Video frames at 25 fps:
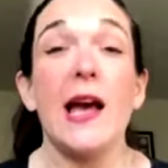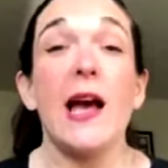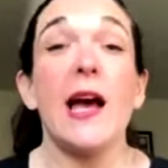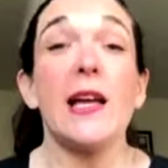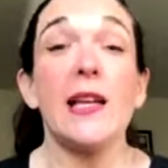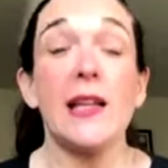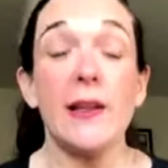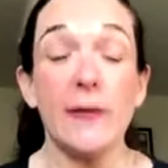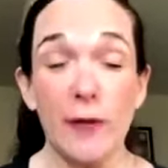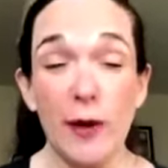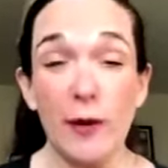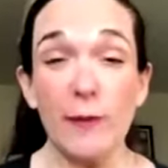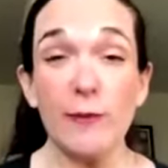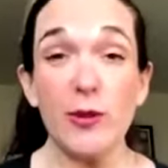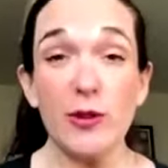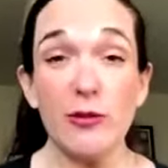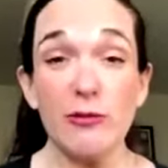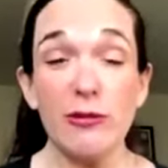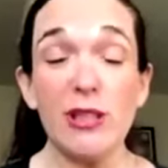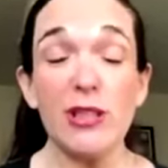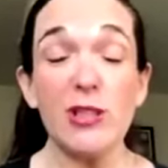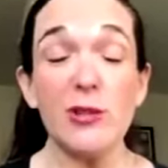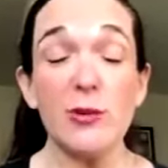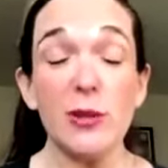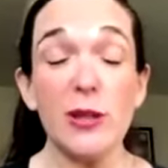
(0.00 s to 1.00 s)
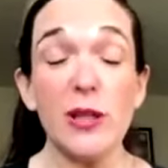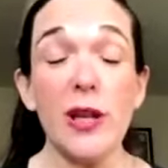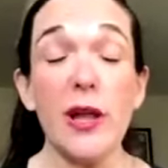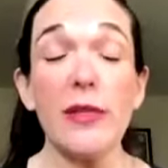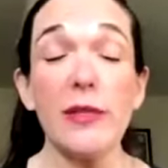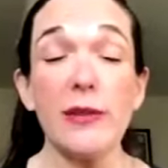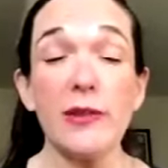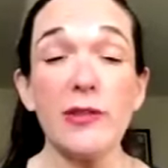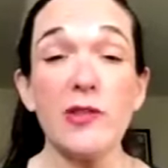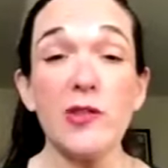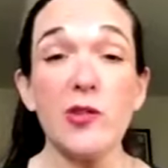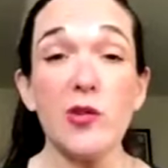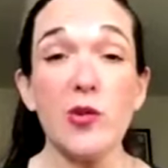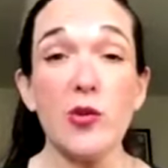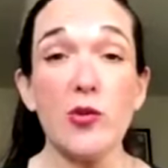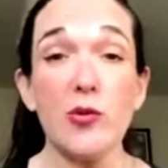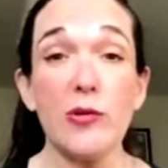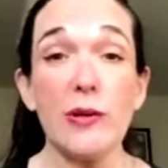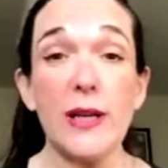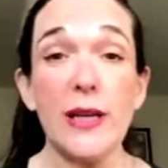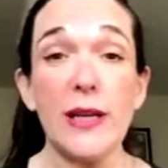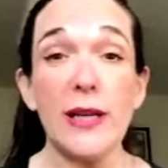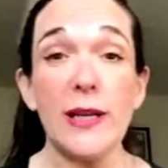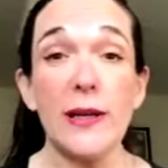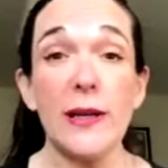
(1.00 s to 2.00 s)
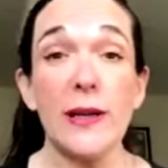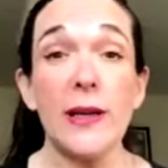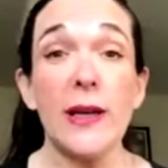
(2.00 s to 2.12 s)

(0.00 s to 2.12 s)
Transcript: and I've come to read you another story.